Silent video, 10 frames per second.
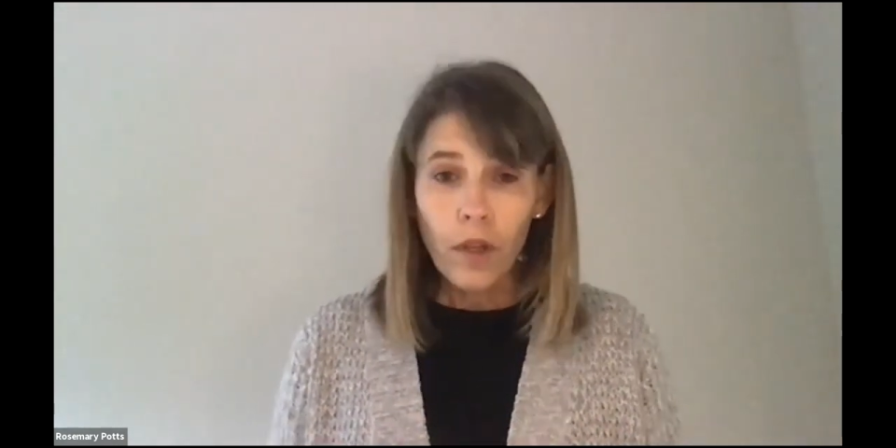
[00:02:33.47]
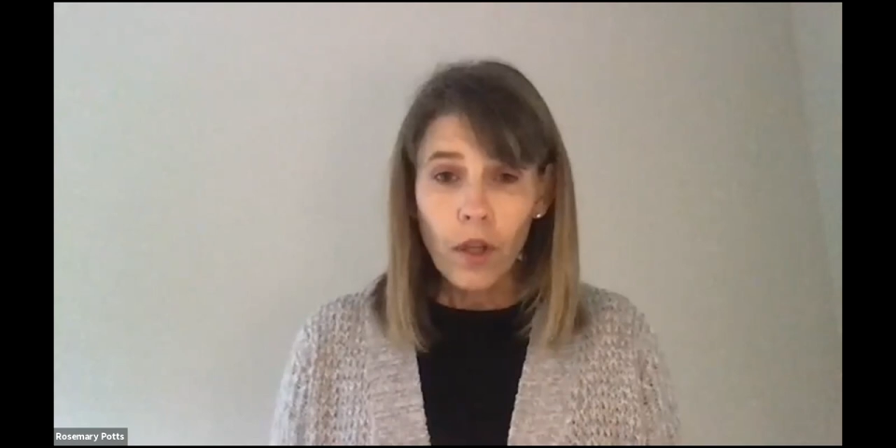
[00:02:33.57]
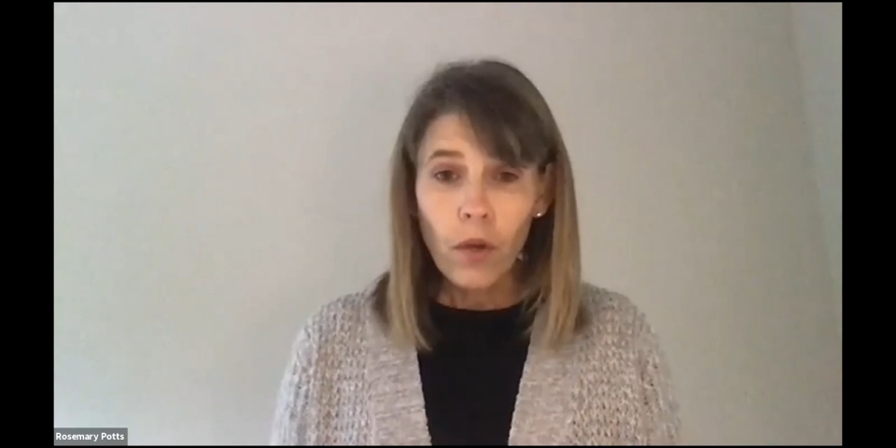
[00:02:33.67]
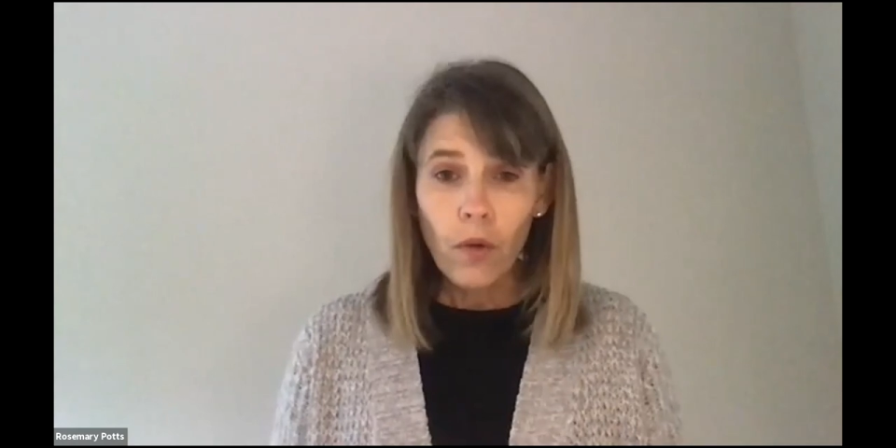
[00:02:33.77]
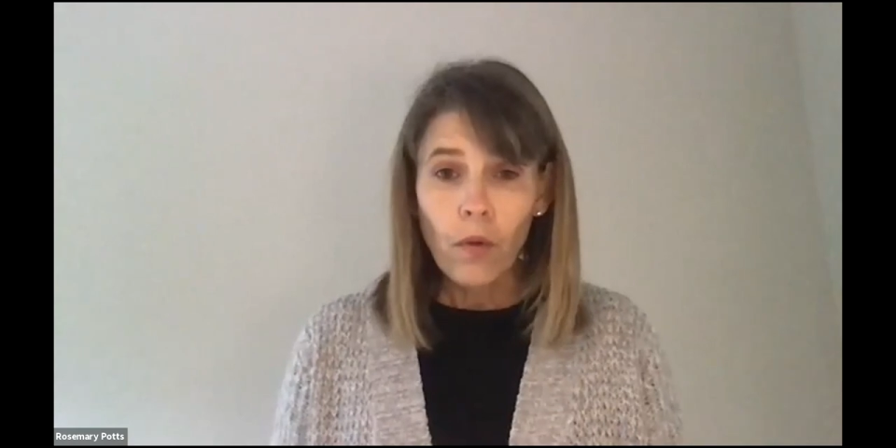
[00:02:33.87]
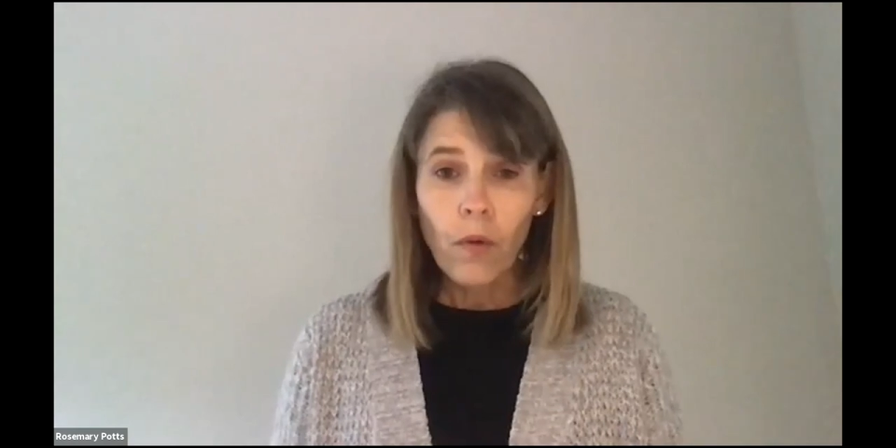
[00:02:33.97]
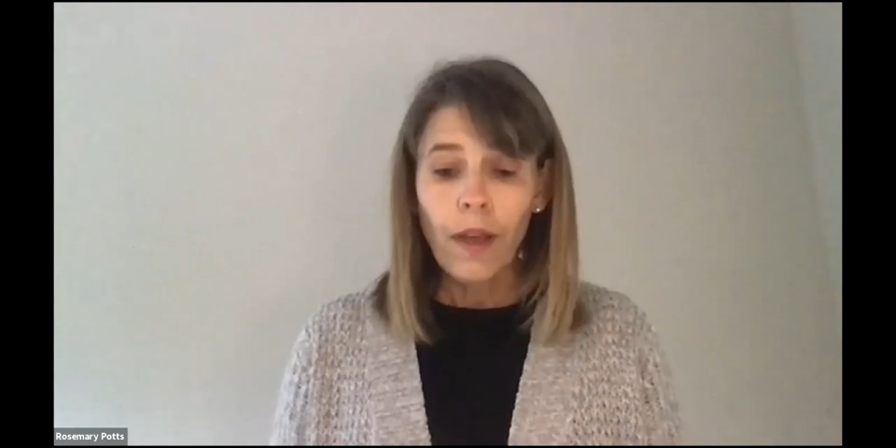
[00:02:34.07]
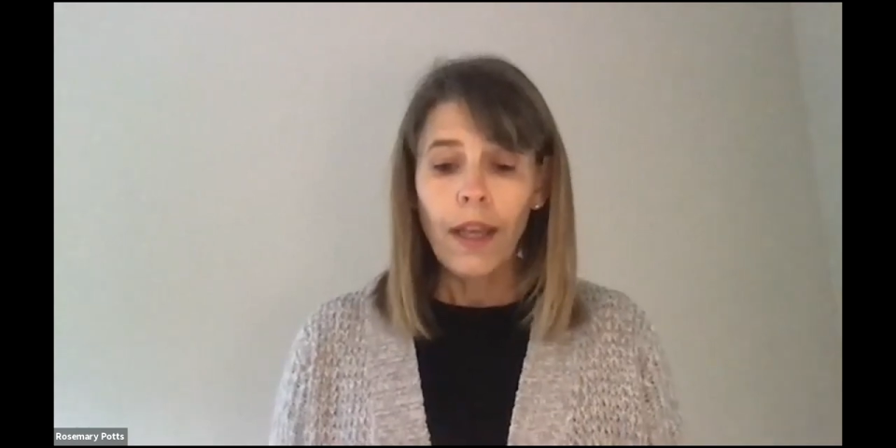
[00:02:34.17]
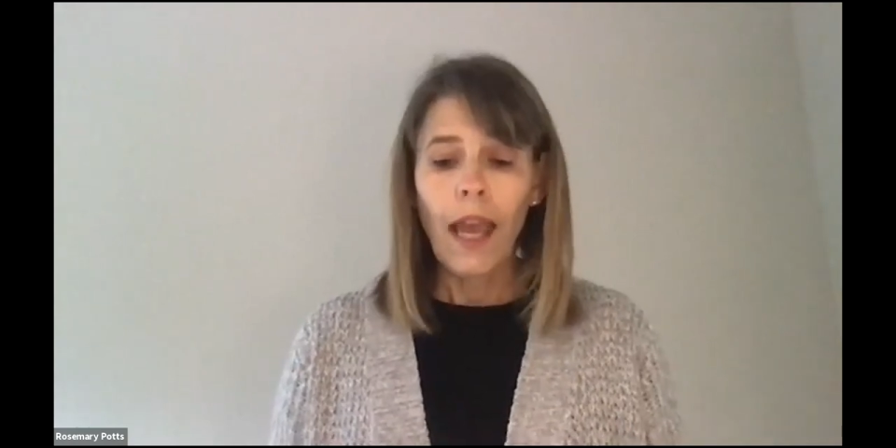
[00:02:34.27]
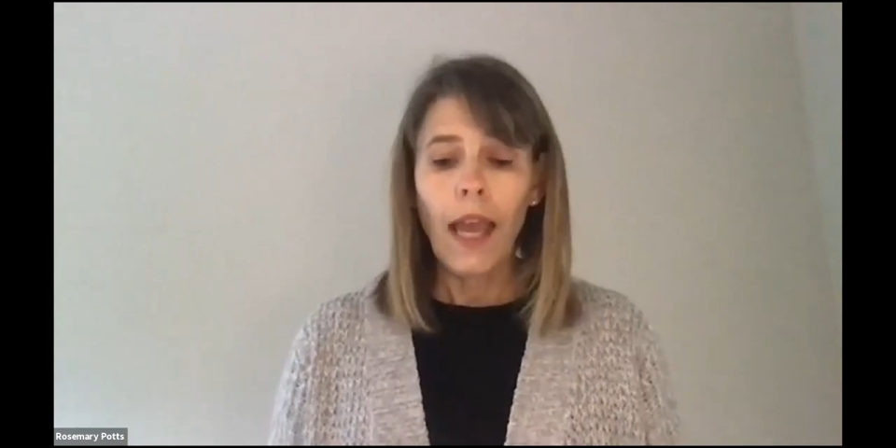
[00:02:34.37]
you
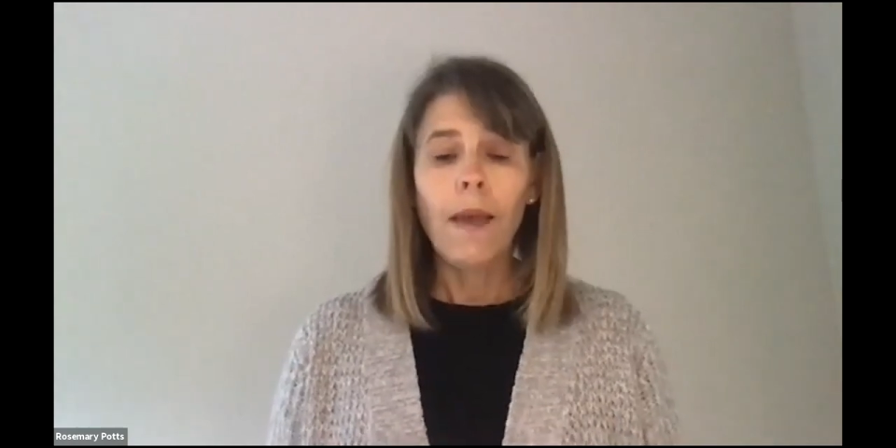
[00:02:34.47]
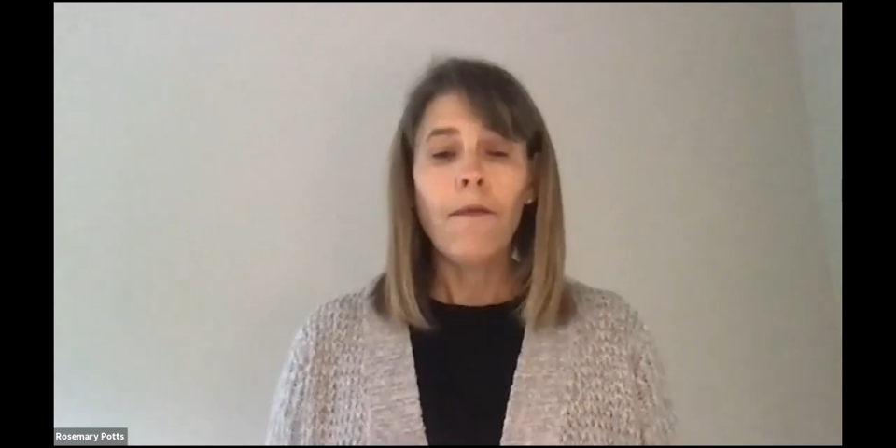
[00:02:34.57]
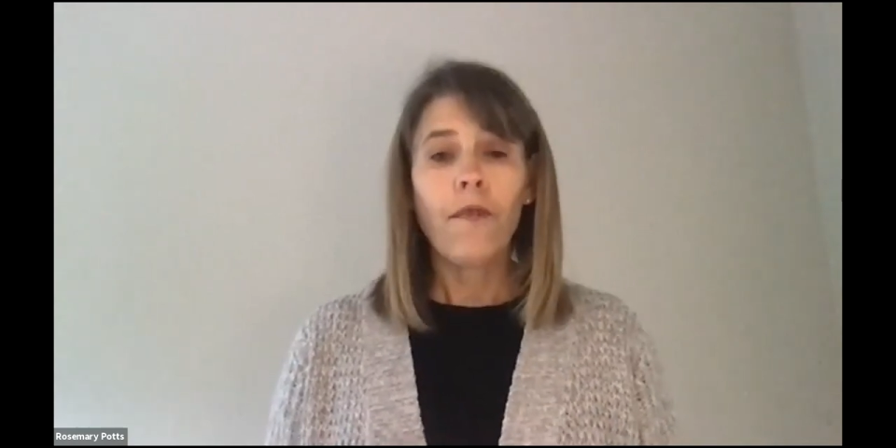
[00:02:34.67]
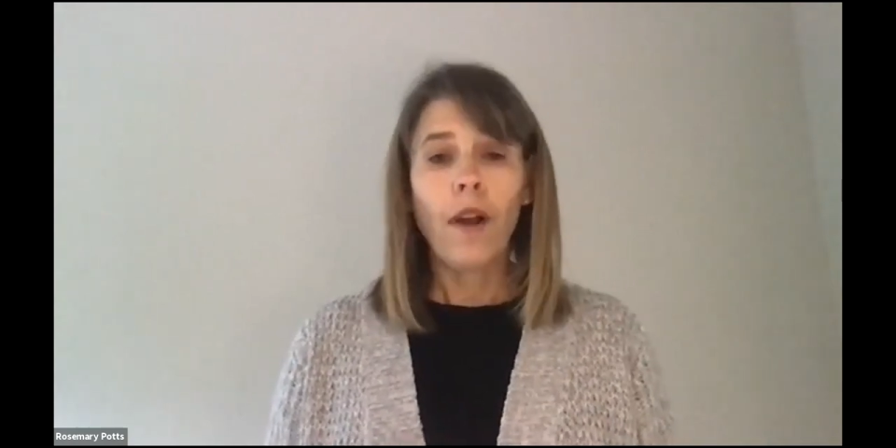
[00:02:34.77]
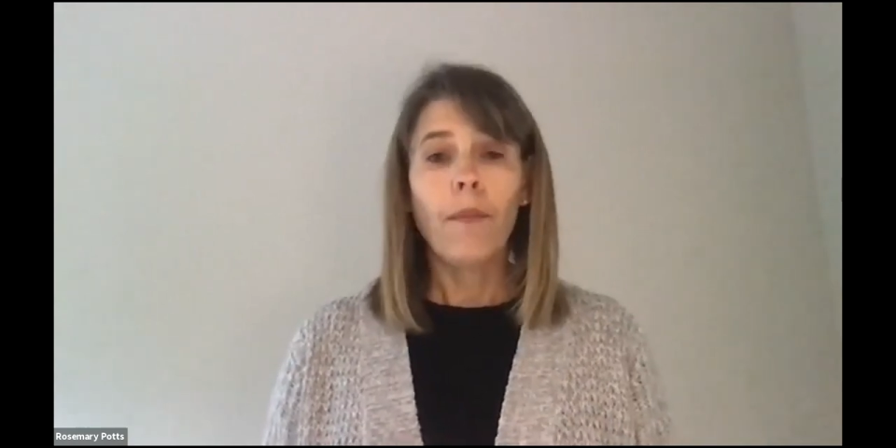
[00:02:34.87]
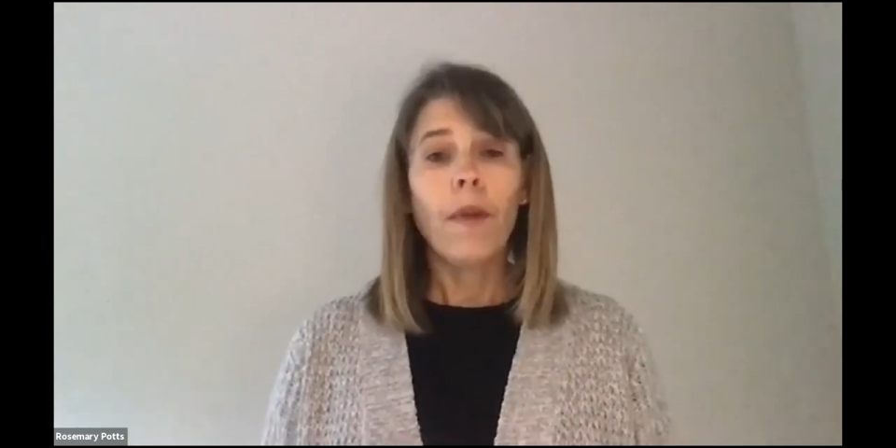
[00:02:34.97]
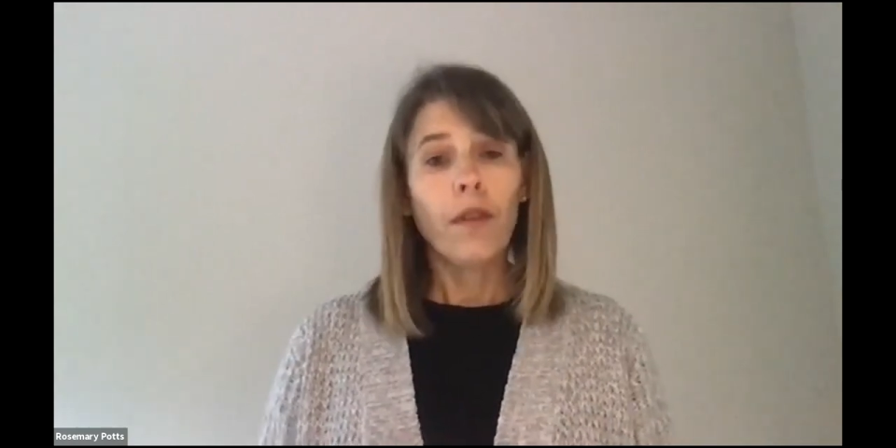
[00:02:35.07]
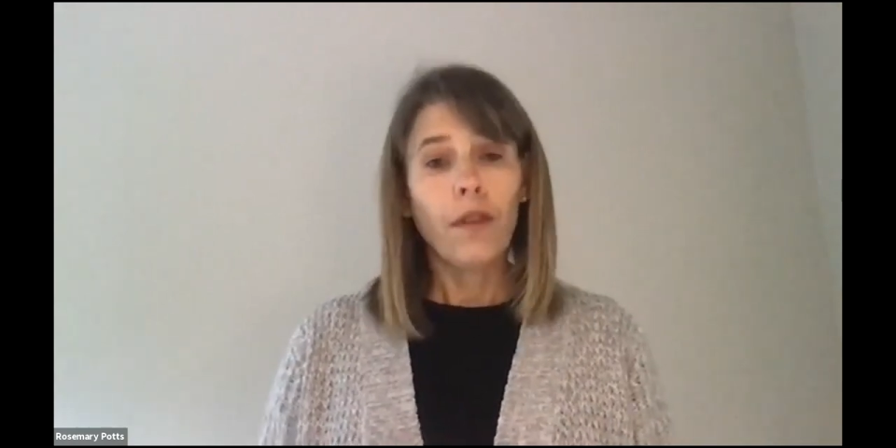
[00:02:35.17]
came from